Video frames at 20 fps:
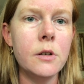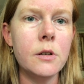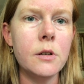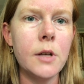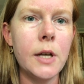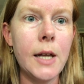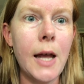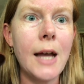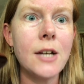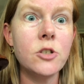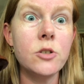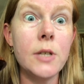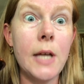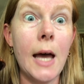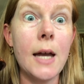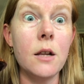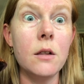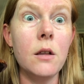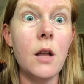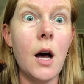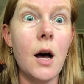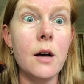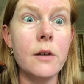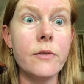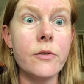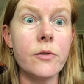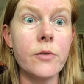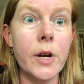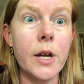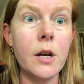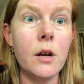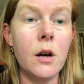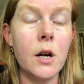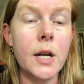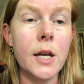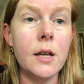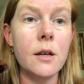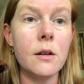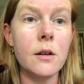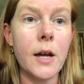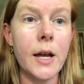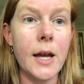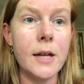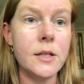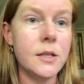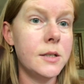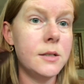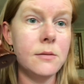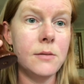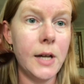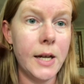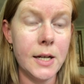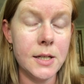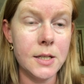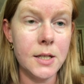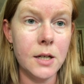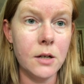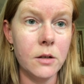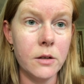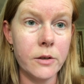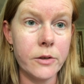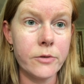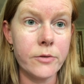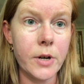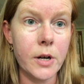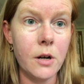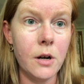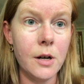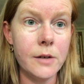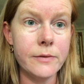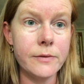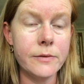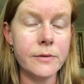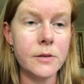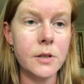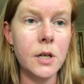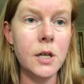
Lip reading: It actually had a lot of thread on it. I had to take all the thread off.